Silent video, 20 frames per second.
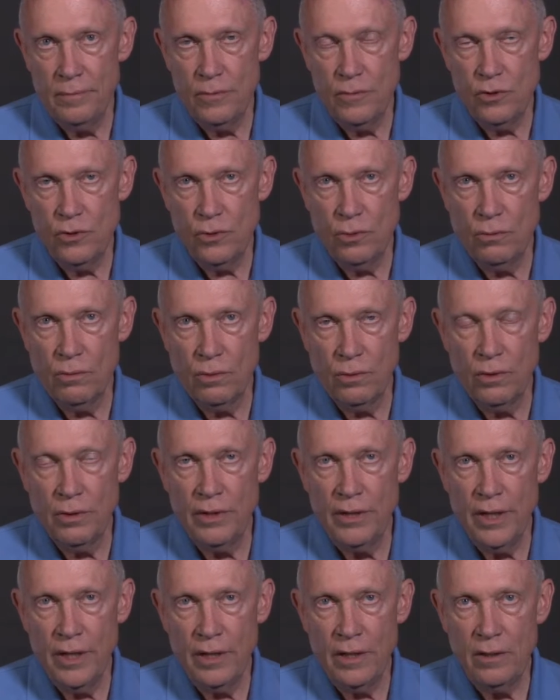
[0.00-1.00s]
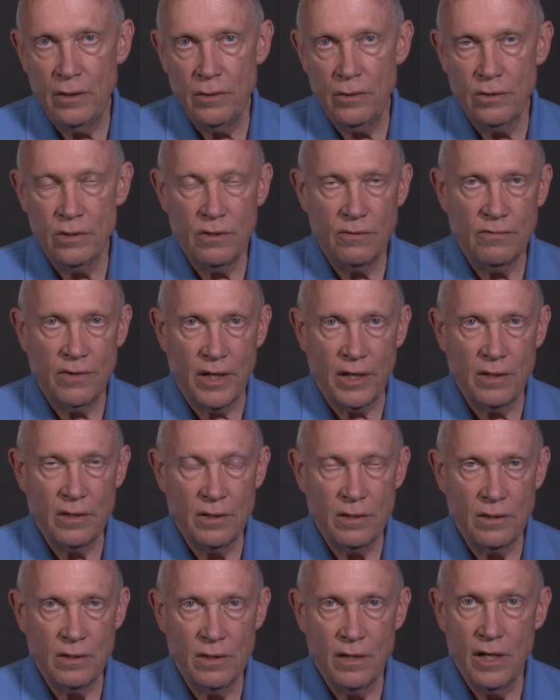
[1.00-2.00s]
So what we're looking at here is the fact
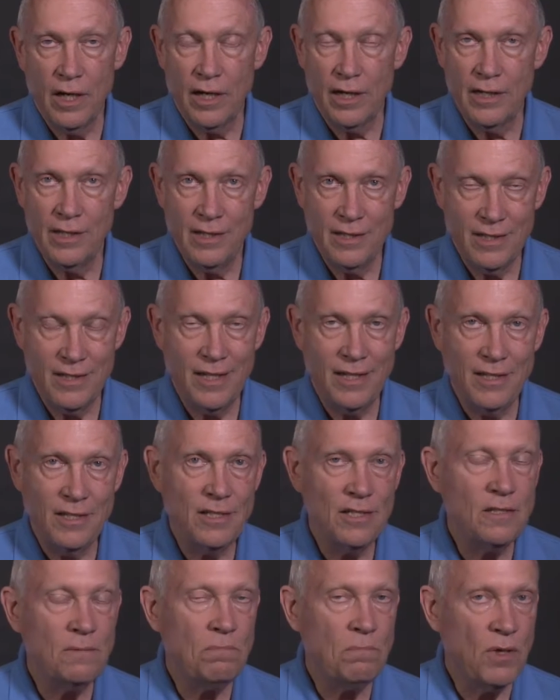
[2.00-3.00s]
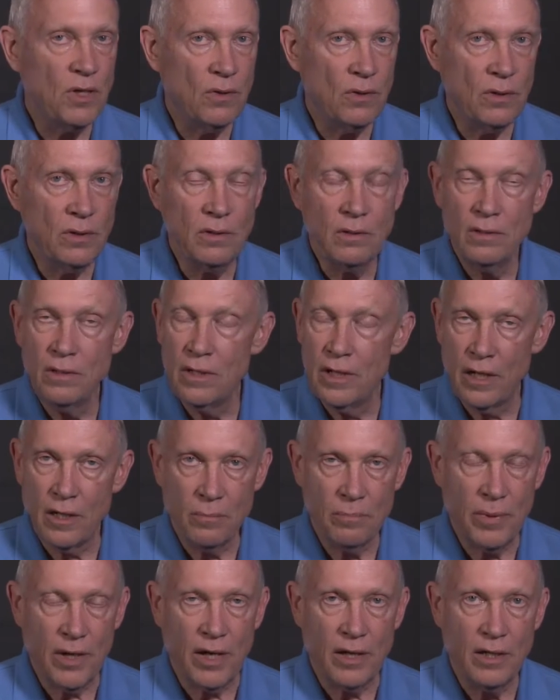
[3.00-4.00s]
that God is a spirit, not a
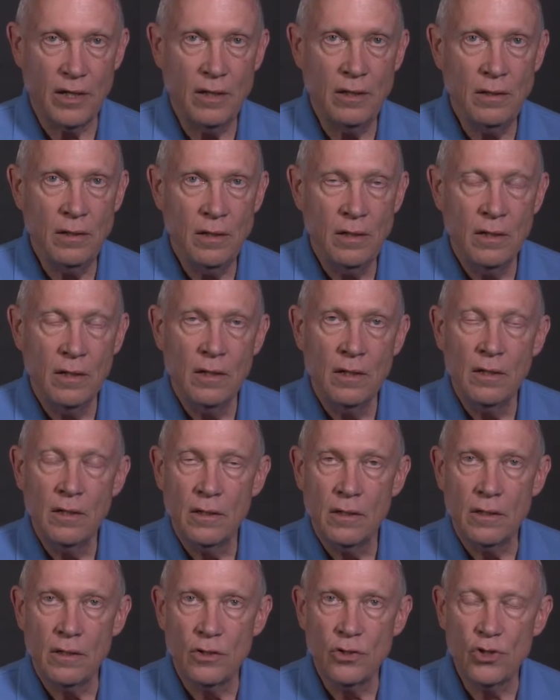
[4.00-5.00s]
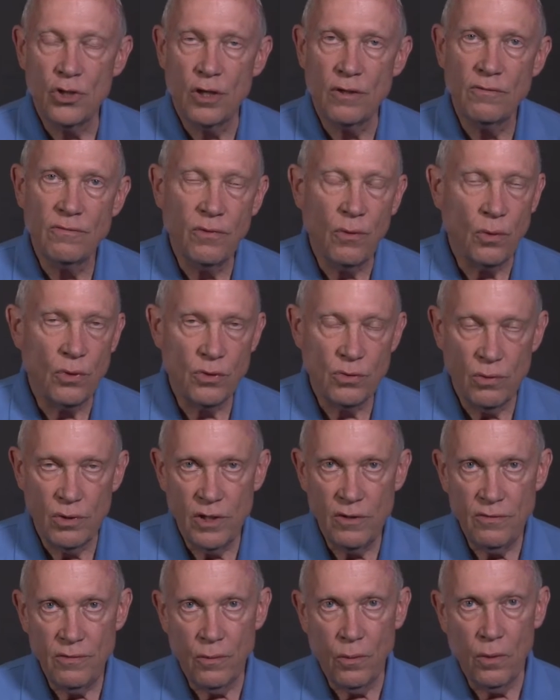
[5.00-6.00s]
body. John
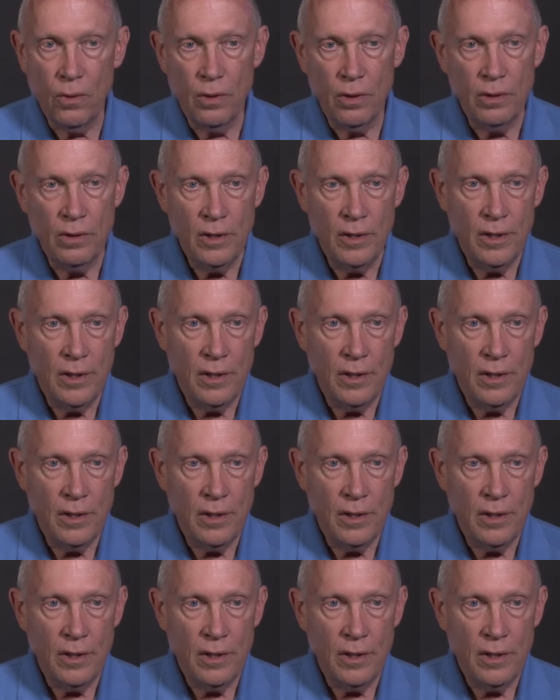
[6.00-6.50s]
4:24,